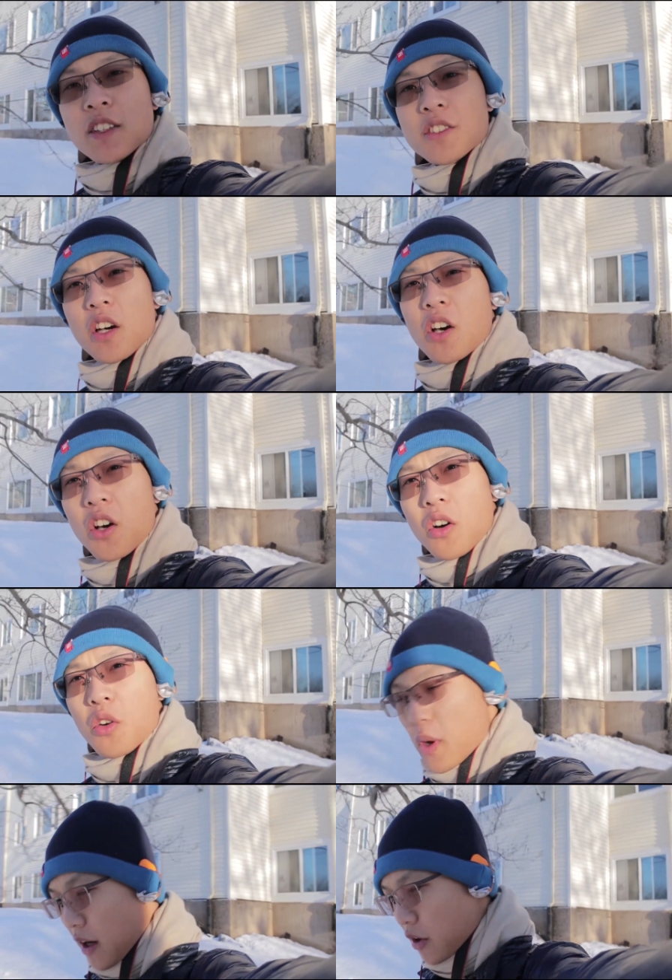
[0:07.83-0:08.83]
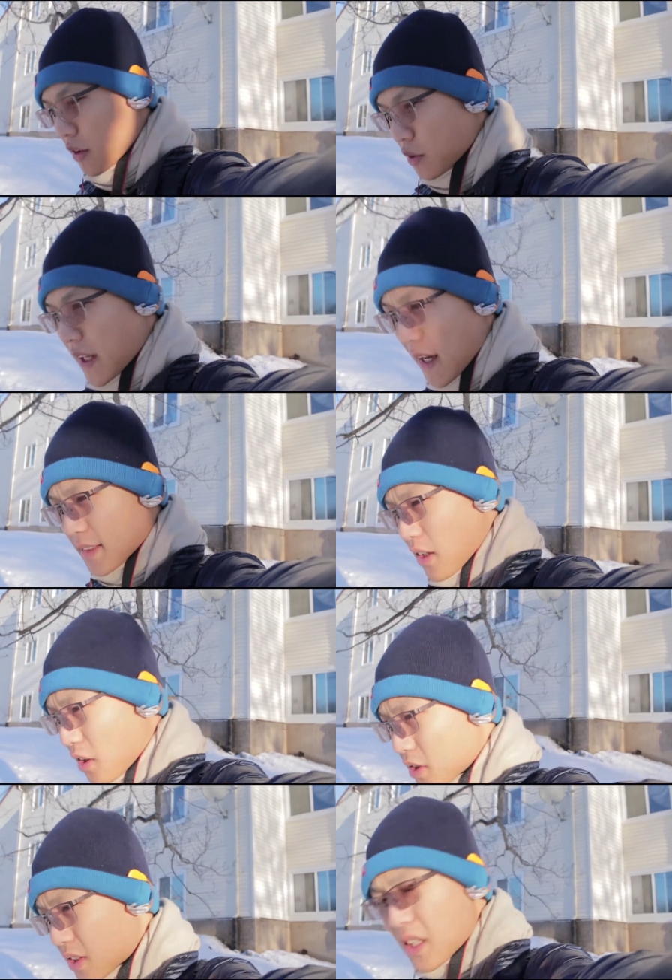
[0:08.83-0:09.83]
so we are going to test
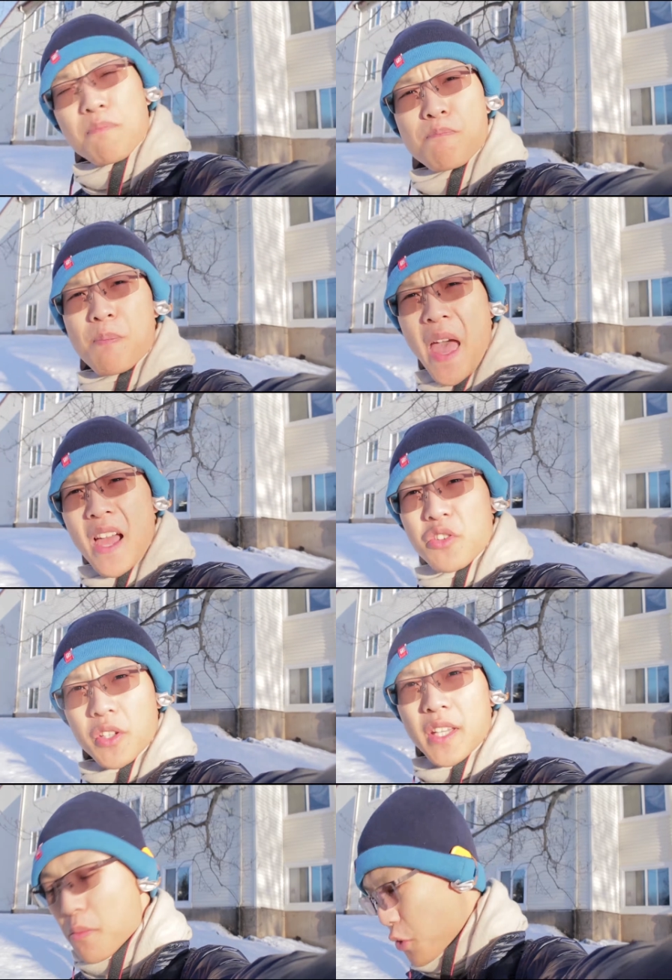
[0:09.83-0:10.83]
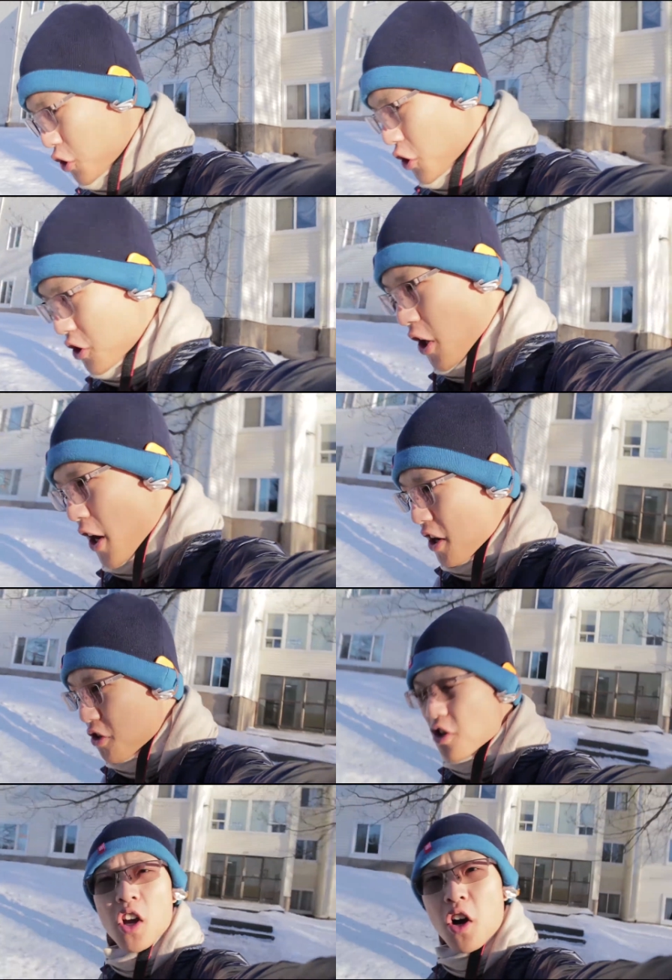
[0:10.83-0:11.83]
out the battery temperature
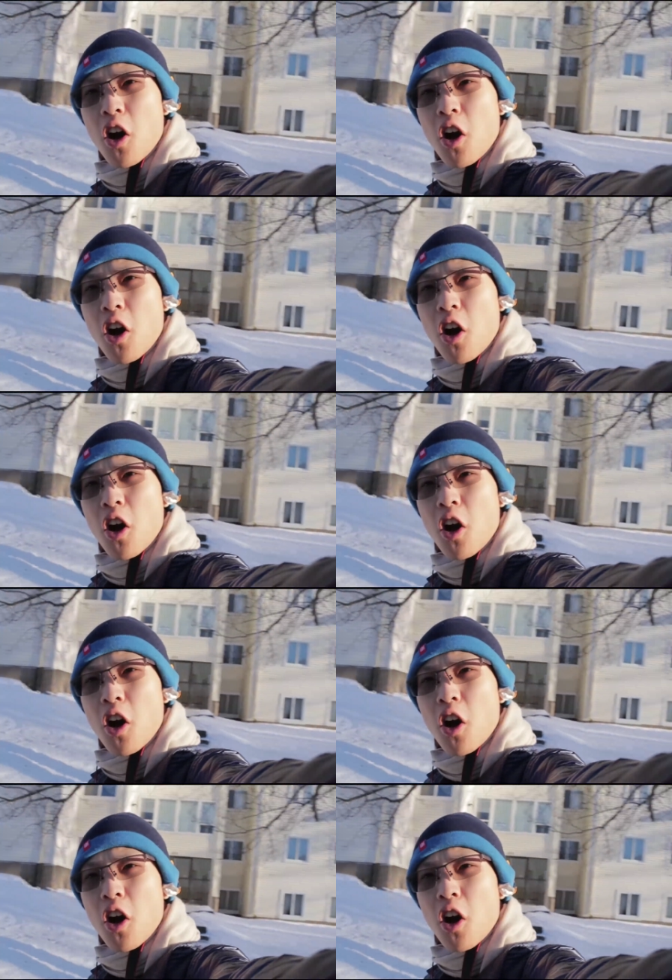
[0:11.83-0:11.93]
change